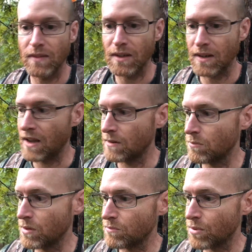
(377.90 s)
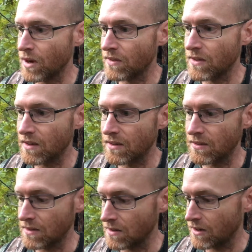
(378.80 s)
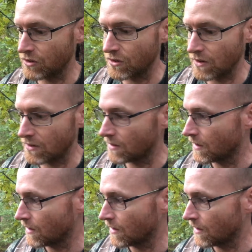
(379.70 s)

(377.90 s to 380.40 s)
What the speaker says: that hadn't been bred that is in estrus.